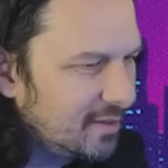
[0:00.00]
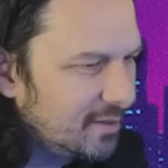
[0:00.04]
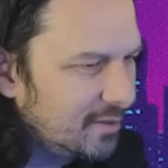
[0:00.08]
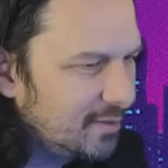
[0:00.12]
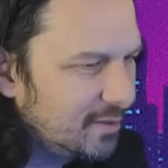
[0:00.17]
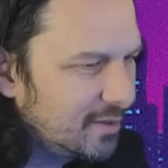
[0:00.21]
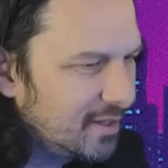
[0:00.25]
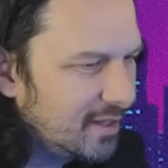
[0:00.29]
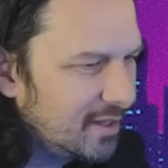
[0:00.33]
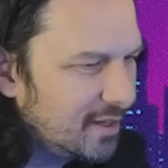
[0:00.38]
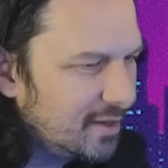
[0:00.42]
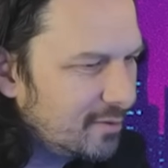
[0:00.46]

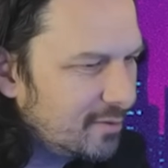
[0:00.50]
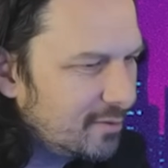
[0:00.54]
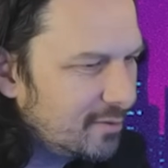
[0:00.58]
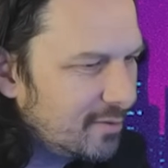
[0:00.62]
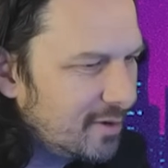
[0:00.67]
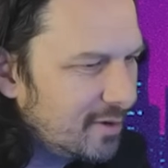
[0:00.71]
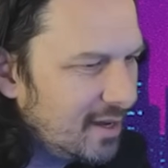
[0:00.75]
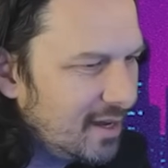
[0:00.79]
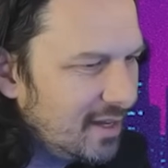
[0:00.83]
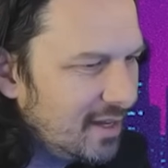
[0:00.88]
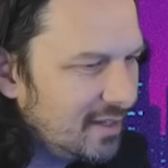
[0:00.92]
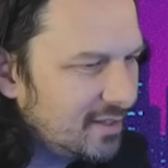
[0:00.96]
Looking
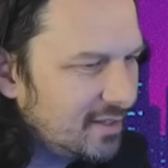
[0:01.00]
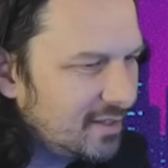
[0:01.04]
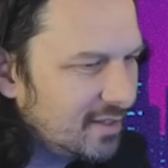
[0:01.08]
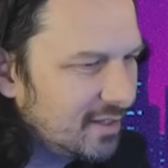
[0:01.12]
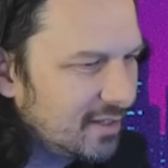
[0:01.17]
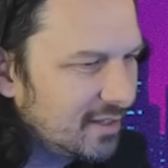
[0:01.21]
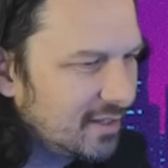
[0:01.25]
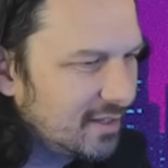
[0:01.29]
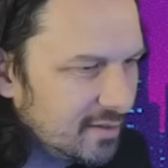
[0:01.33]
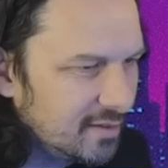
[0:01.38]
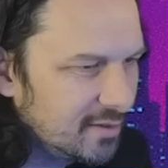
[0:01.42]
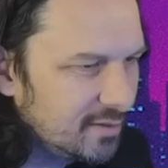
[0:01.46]
great.
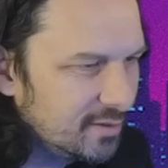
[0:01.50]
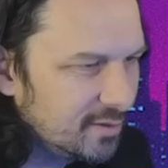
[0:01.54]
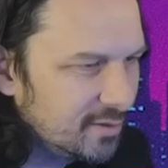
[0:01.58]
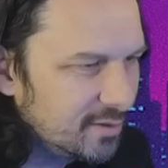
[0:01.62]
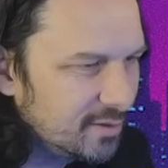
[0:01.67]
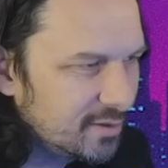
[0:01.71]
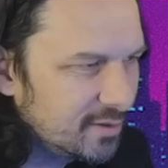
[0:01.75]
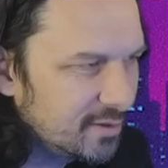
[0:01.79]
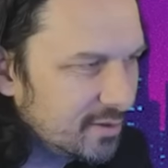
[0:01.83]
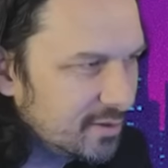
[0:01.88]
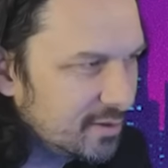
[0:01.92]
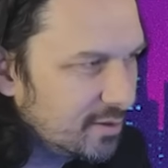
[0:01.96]
Looks
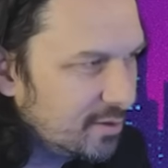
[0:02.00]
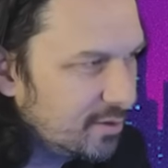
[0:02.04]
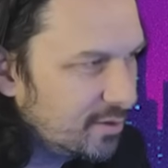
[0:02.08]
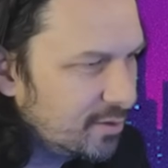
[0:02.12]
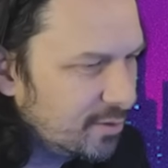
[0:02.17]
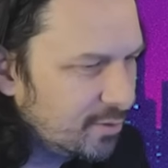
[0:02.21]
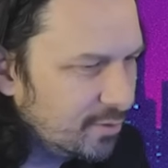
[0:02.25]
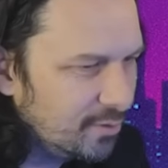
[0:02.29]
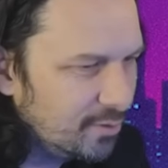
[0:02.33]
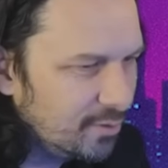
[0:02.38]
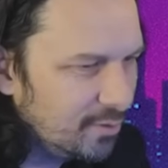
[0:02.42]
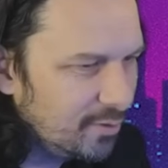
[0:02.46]
so
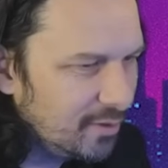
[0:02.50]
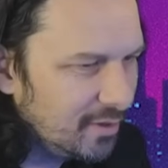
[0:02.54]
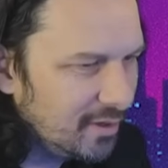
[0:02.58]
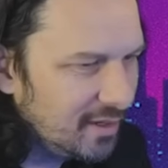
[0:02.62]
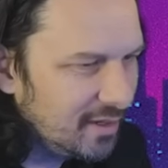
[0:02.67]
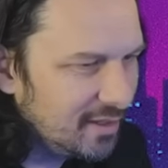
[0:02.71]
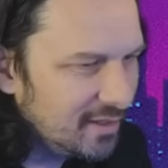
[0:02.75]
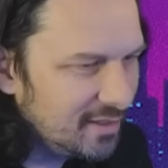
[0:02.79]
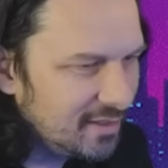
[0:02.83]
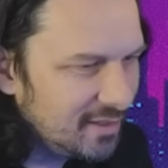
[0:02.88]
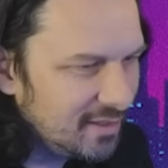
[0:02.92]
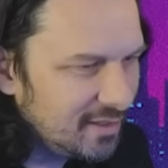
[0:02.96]
cool. Look at
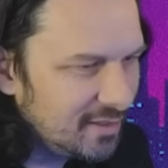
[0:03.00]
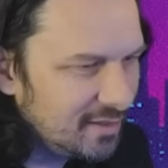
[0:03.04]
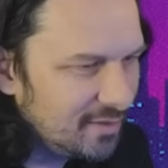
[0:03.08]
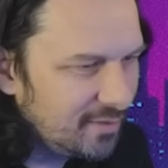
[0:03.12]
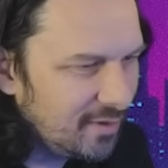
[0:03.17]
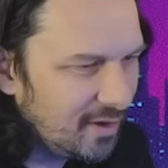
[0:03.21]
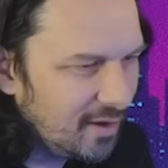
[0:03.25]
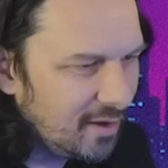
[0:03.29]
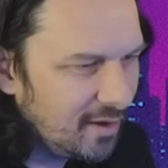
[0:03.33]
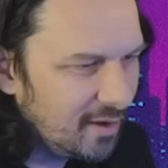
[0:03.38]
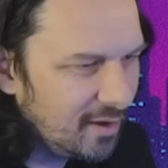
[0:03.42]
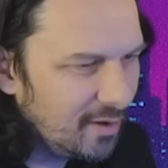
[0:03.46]
it,
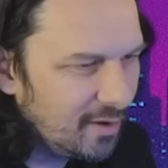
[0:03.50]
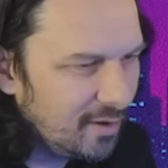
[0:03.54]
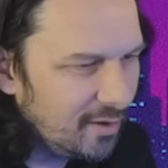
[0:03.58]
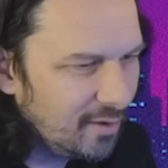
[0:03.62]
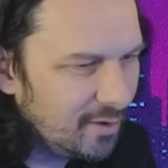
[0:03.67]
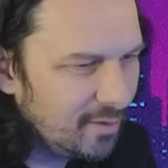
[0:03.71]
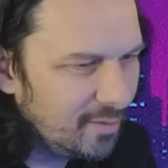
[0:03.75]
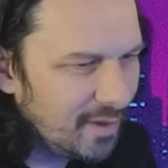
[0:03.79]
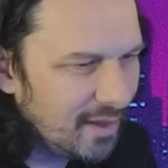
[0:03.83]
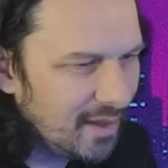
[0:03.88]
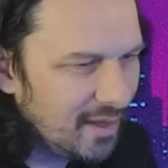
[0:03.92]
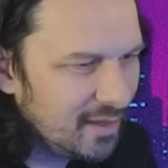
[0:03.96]
60.
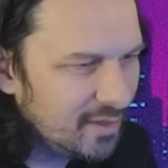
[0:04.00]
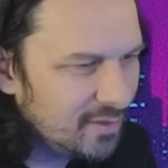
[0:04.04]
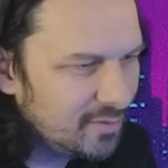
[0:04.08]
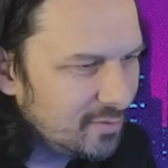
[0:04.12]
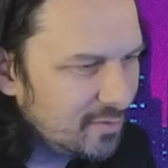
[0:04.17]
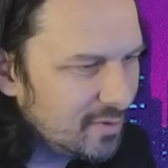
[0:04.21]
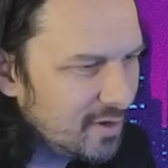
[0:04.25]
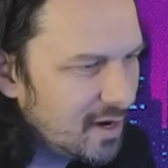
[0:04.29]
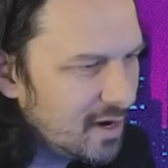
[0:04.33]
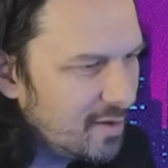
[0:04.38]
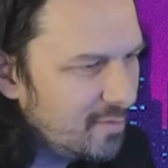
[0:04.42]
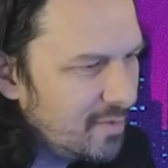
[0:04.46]
Oh man, he's
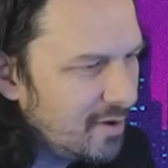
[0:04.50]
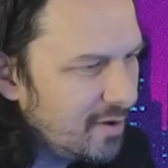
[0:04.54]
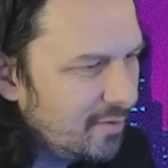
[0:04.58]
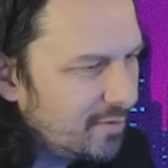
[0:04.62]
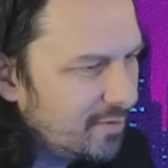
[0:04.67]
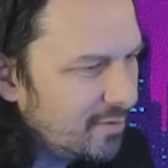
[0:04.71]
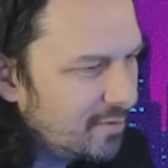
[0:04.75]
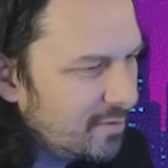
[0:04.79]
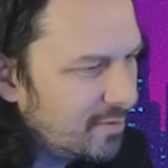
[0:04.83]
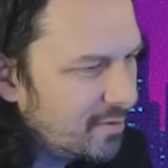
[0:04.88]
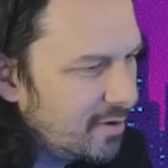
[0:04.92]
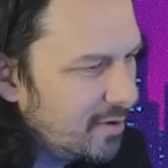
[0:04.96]
ran me off
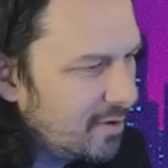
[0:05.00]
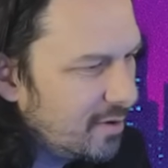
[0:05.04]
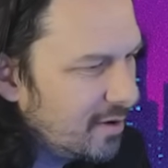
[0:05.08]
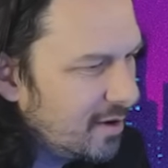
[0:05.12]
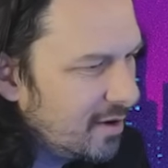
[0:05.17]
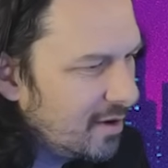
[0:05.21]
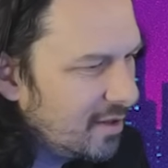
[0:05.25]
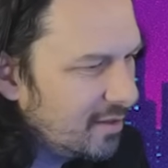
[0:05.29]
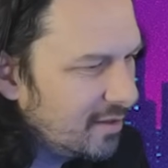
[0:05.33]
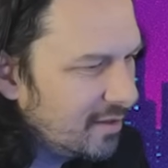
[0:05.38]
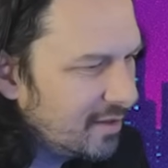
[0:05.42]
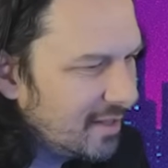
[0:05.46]
the road.
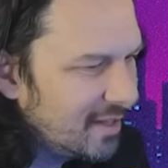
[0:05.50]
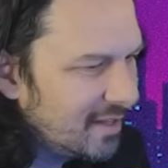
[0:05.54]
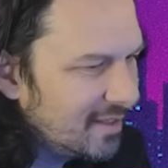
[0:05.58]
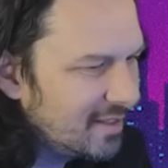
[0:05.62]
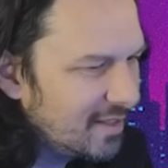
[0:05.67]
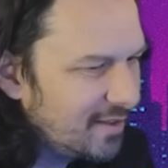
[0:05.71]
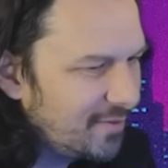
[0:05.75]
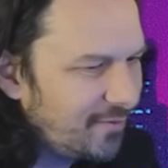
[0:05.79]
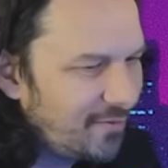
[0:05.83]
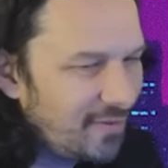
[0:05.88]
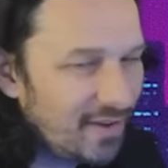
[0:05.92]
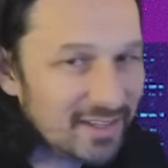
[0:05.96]
Oh, look at that.
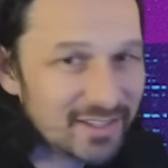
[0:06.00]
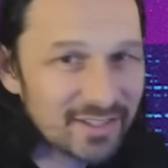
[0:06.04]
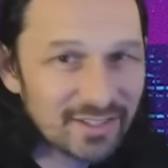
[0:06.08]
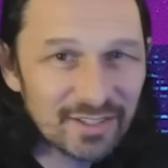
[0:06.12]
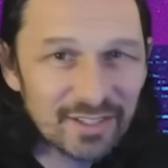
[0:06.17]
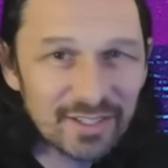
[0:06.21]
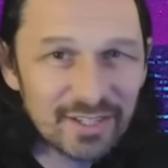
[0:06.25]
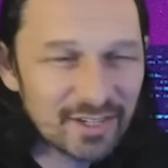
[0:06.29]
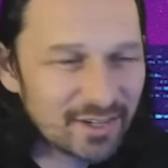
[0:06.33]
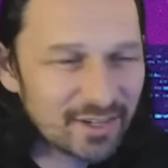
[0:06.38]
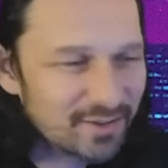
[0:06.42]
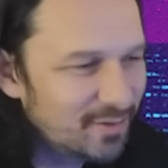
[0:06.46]
The effects on
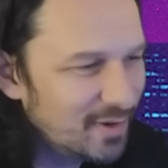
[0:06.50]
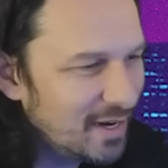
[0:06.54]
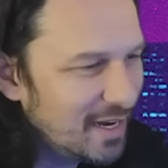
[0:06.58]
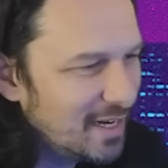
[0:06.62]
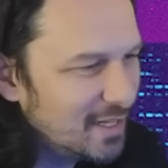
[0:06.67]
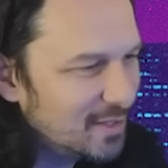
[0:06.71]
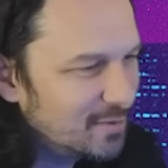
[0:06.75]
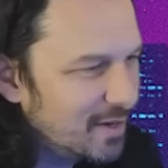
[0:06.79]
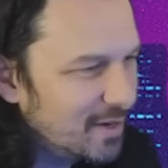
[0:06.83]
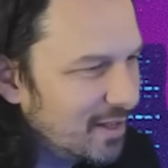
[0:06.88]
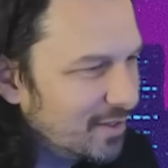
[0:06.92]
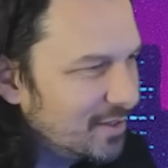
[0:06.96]
the screen
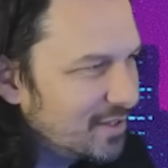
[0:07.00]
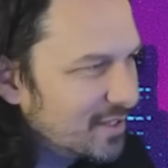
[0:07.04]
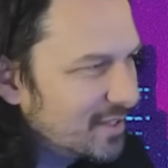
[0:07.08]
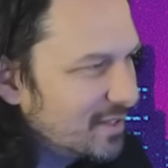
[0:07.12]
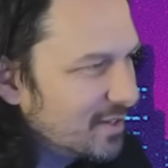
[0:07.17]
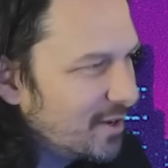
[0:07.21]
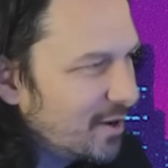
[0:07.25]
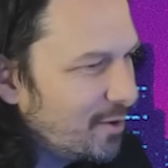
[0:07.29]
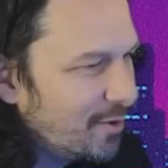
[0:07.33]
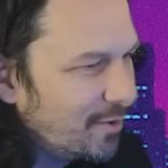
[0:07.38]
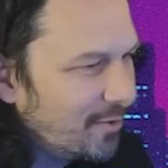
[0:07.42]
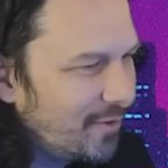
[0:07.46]
as well, the
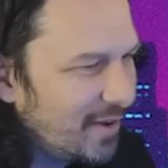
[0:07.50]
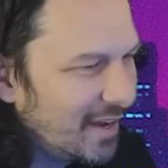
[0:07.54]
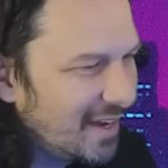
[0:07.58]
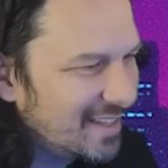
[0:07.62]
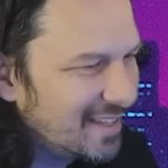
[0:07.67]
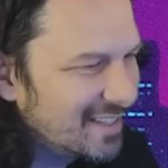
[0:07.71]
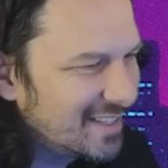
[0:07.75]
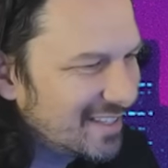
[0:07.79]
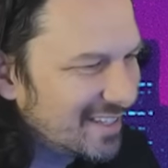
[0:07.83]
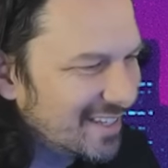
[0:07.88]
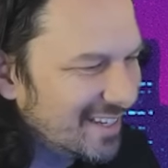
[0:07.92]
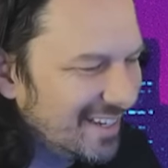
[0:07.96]
snow
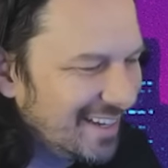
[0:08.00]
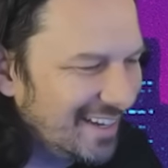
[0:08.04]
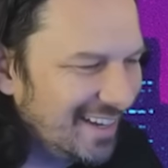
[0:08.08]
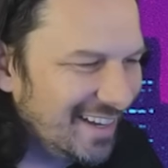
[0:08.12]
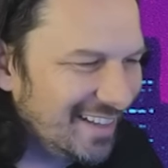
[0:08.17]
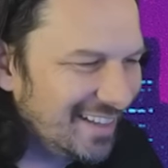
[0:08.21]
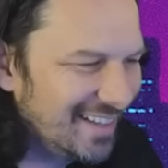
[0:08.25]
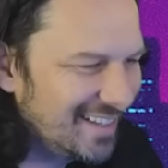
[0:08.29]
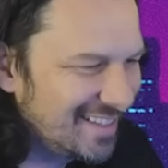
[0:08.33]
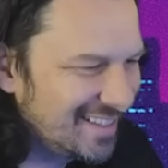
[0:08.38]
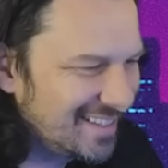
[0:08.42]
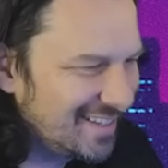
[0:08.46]
effects.
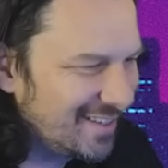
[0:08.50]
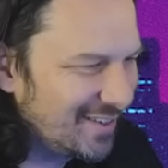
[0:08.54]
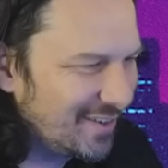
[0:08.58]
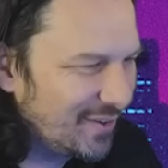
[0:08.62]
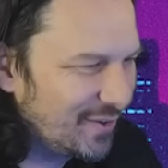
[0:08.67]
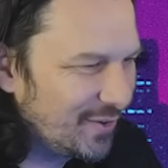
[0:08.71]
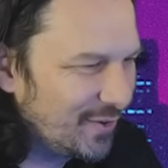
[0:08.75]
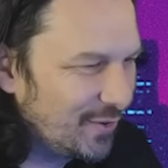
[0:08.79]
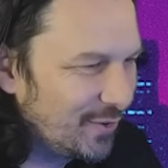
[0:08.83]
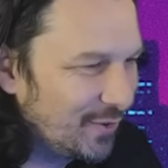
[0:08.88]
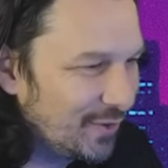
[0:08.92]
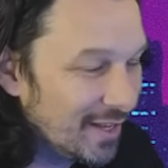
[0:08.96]
That's so
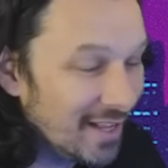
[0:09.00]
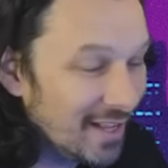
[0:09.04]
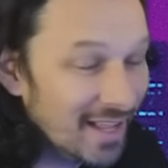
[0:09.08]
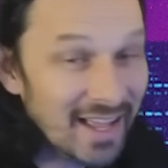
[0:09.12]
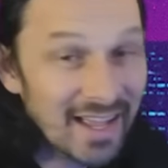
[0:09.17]
cool.